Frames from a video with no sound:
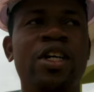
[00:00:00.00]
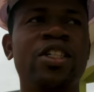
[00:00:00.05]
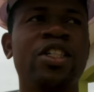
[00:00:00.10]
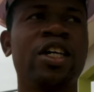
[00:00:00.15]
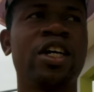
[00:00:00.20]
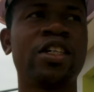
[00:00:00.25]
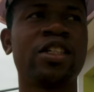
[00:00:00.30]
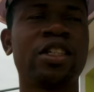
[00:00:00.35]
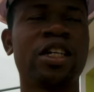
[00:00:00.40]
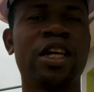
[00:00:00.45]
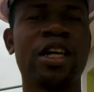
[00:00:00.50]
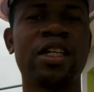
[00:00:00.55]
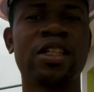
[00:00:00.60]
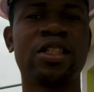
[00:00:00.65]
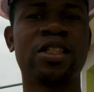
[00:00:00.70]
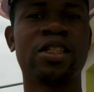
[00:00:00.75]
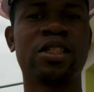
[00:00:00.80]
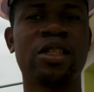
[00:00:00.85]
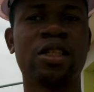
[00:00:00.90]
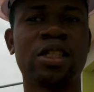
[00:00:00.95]
much as
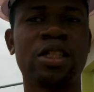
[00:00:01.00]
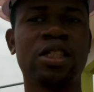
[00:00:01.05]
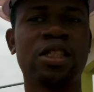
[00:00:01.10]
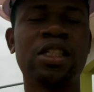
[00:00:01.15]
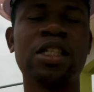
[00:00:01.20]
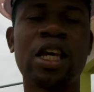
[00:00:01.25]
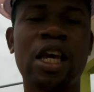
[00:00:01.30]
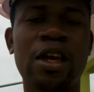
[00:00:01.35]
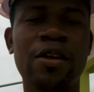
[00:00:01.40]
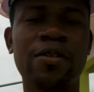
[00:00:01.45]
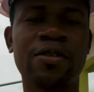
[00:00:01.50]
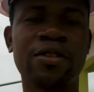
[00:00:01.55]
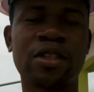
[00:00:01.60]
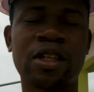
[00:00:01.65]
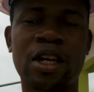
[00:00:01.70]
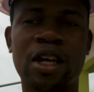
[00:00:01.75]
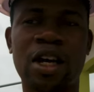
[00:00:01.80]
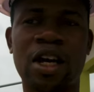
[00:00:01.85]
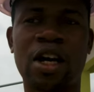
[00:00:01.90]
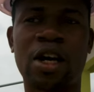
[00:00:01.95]
it saves
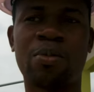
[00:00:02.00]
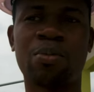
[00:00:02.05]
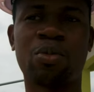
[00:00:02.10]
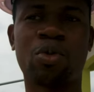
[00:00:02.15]
uh,